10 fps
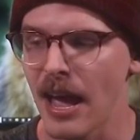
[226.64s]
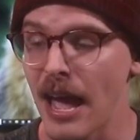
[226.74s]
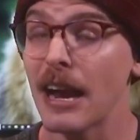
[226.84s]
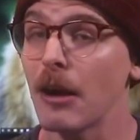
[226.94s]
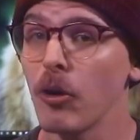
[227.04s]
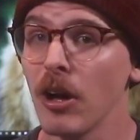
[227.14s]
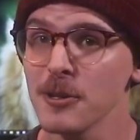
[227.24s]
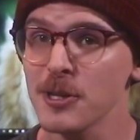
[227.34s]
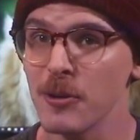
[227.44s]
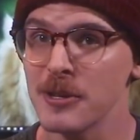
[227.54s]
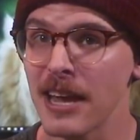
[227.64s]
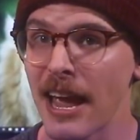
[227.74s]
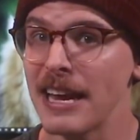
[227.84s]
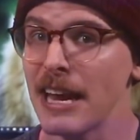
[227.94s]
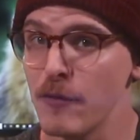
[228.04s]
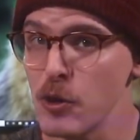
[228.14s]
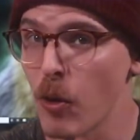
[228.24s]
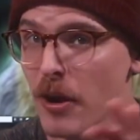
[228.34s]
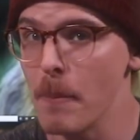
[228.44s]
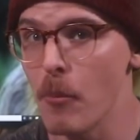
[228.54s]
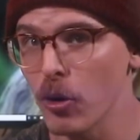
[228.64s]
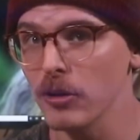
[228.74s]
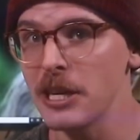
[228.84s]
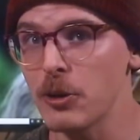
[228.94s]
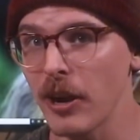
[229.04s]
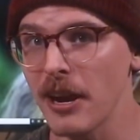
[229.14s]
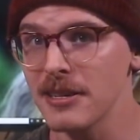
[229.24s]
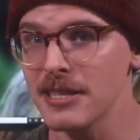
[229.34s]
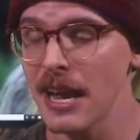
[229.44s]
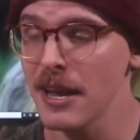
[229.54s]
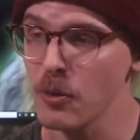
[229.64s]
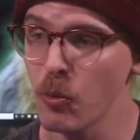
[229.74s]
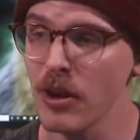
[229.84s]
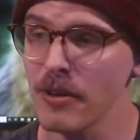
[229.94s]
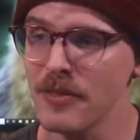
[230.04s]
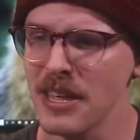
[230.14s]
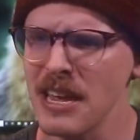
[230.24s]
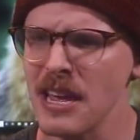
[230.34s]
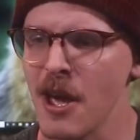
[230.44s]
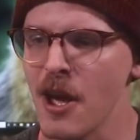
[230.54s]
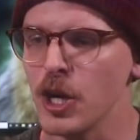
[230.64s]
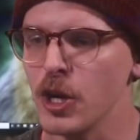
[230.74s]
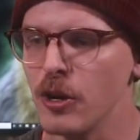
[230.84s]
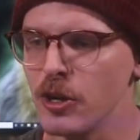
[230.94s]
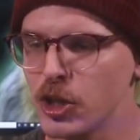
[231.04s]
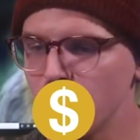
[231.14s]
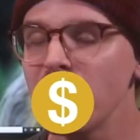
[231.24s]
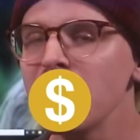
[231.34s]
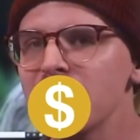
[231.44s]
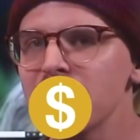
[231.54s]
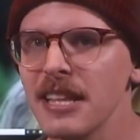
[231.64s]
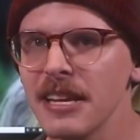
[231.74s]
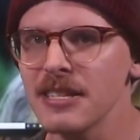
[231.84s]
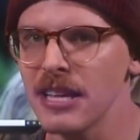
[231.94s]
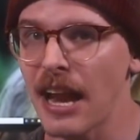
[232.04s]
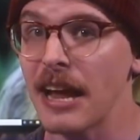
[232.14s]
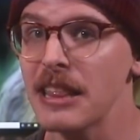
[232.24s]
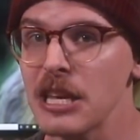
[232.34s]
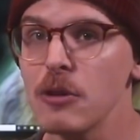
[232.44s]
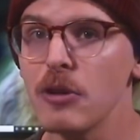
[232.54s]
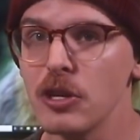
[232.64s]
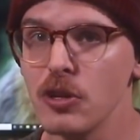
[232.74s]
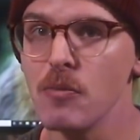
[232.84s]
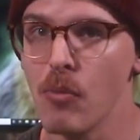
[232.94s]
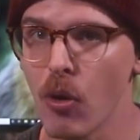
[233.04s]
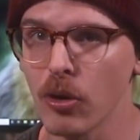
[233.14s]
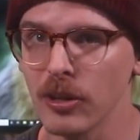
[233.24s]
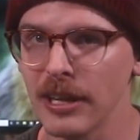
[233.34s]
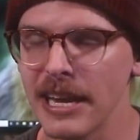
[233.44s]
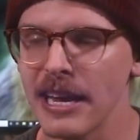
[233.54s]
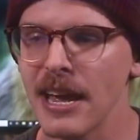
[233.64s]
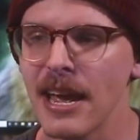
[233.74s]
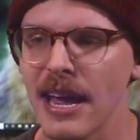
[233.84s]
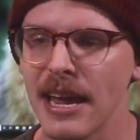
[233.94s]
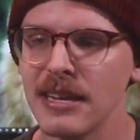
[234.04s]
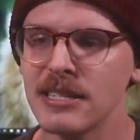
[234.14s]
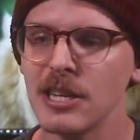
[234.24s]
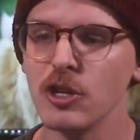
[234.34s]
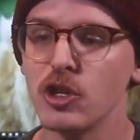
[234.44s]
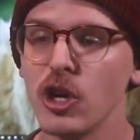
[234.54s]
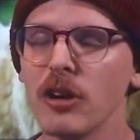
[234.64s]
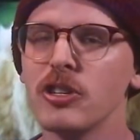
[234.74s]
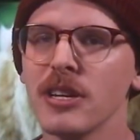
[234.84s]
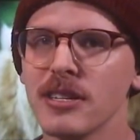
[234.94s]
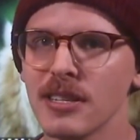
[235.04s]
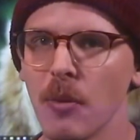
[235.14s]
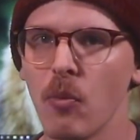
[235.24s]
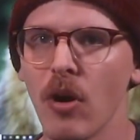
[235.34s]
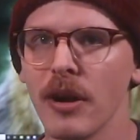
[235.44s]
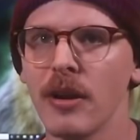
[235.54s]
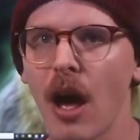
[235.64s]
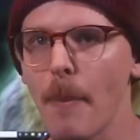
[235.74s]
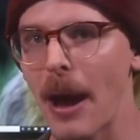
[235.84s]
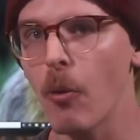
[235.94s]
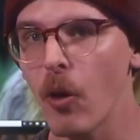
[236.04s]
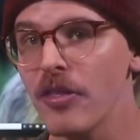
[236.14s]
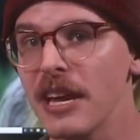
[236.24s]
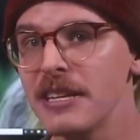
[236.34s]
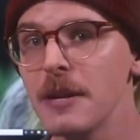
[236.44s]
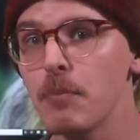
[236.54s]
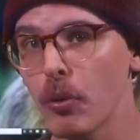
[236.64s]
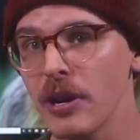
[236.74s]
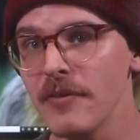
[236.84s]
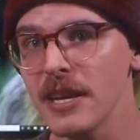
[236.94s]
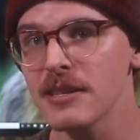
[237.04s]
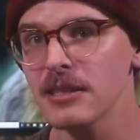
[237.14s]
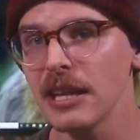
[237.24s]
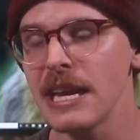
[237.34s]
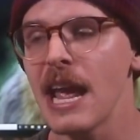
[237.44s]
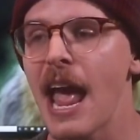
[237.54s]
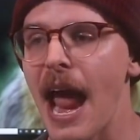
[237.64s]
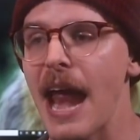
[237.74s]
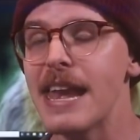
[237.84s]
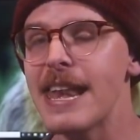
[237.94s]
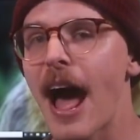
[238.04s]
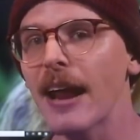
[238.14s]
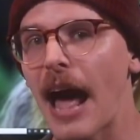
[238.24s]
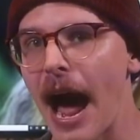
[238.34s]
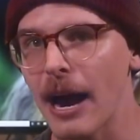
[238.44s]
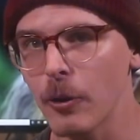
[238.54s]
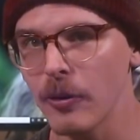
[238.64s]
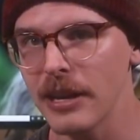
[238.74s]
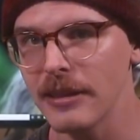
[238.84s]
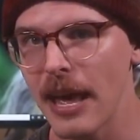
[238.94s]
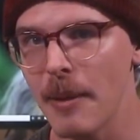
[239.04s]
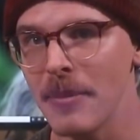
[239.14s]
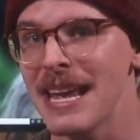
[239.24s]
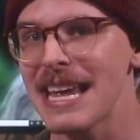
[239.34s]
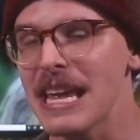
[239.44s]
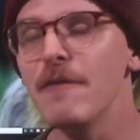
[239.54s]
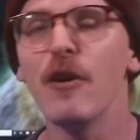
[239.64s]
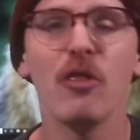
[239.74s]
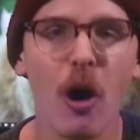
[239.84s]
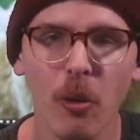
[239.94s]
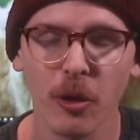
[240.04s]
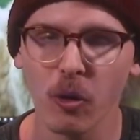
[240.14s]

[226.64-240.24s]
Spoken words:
And I will also say, if you want to morally grandstand, one of the things that I think you can do morally is judging someone about what they did previously and not hiring them, even though they're